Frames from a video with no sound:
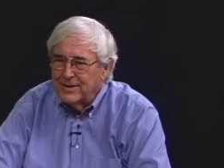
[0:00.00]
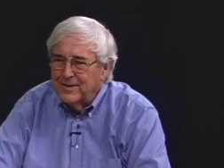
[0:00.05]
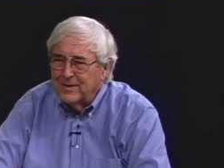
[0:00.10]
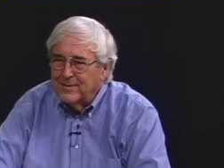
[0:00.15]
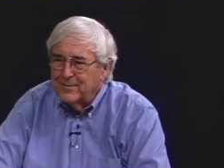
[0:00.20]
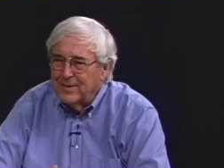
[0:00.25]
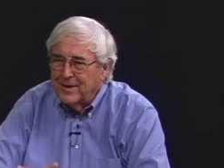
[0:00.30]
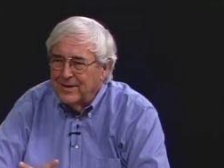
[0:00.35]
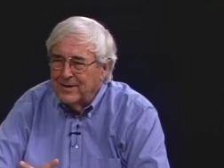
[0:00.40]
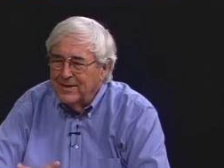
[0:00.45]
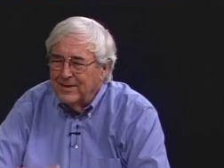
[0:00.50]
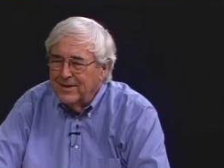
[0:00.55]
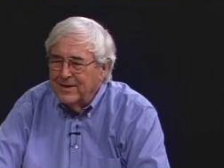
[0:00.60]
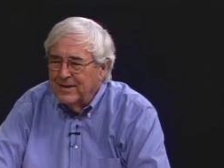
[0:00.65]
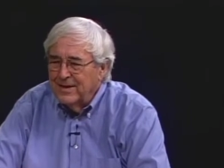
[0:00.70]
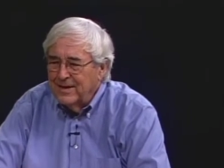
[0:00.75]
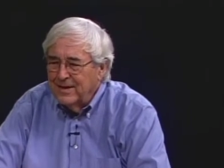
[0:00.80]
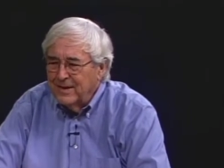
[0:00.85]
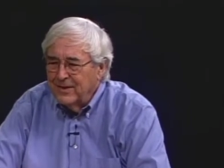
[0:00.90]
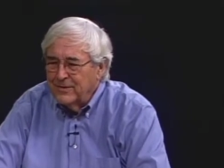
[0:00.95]
And my
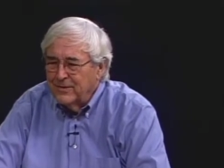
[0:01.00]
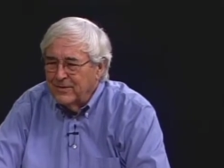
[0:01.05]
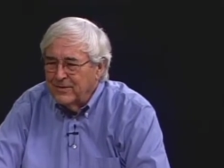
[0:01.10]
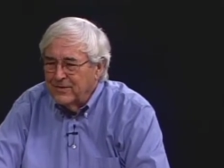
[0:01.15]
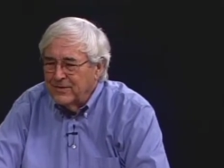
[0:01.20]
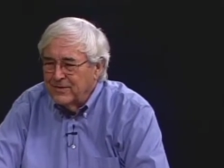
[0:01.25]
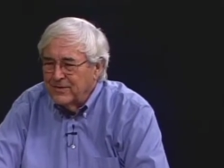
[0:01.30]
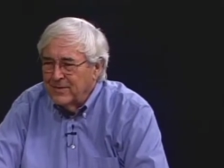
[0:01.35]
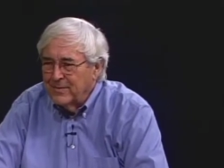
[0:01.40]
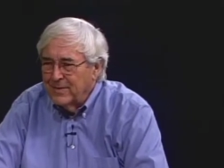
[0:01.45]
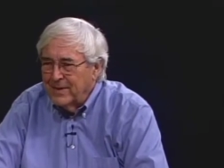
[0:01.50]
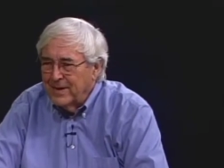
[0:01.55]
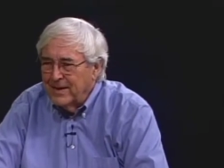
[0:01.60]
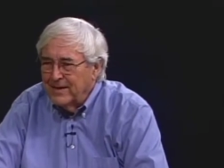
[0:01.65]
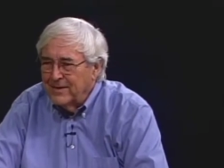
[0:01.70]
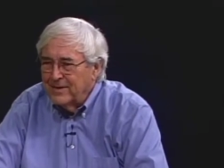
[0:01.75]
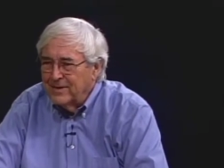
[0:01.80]
other sister, Mina,